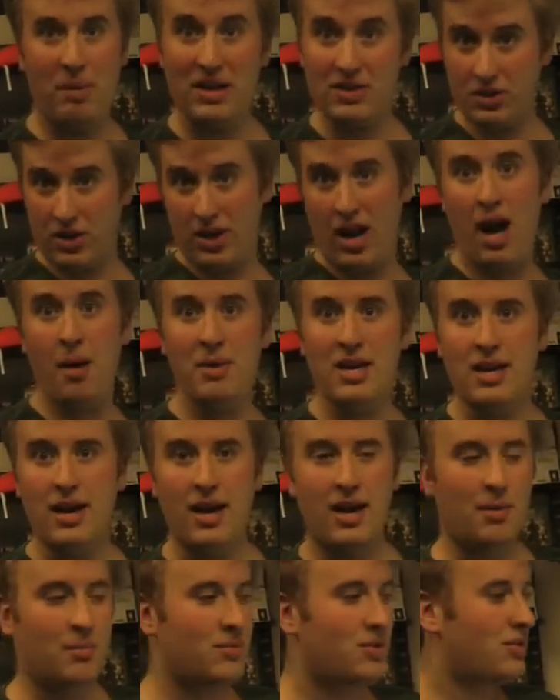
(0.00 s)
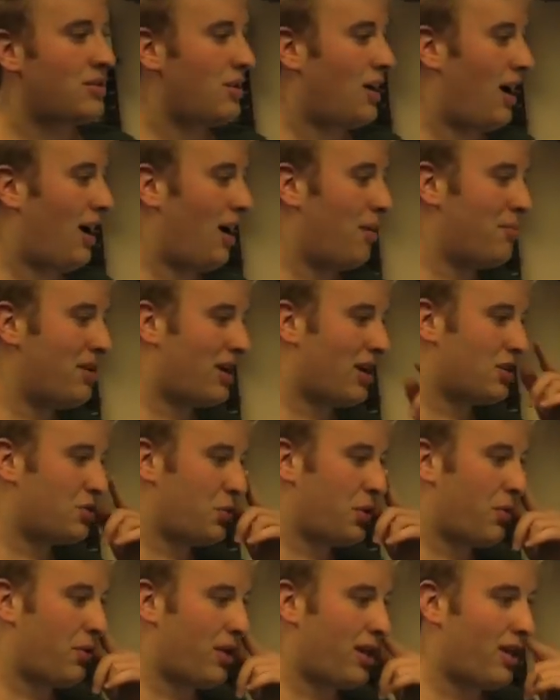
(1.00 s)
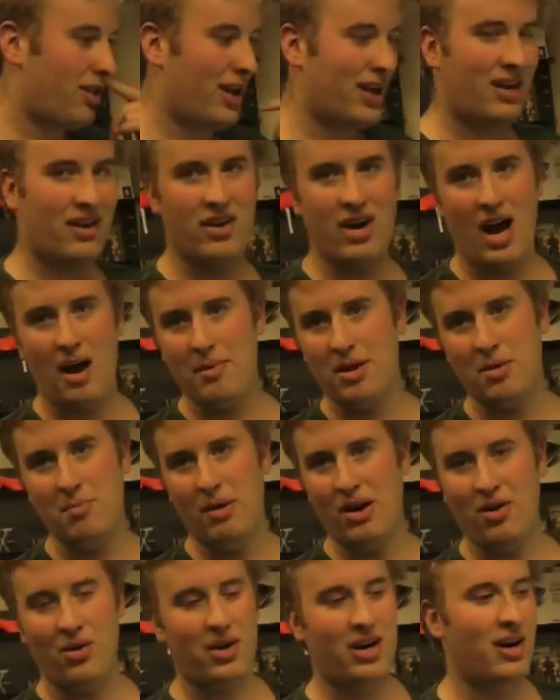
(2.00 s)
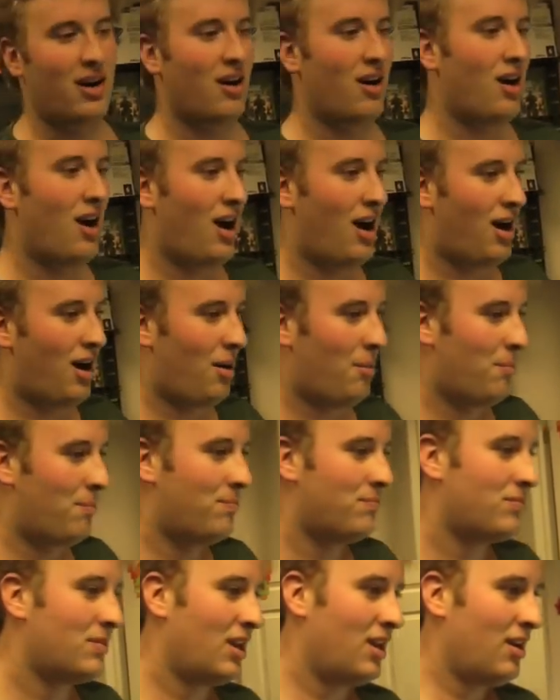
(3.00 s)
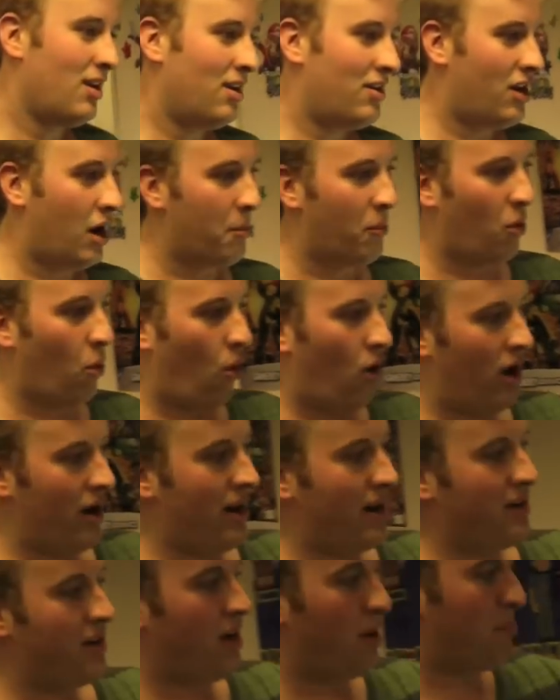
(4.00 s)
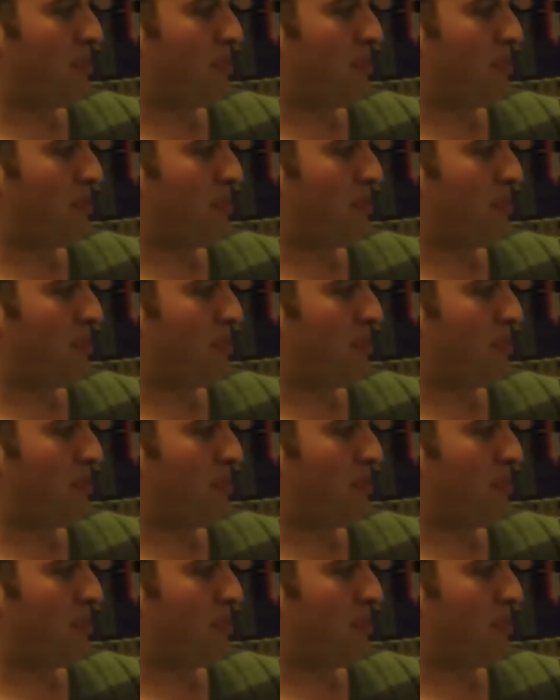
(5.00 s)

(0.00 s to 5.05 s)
best Konami games because we really like Konami and Metal Gear. Number one ended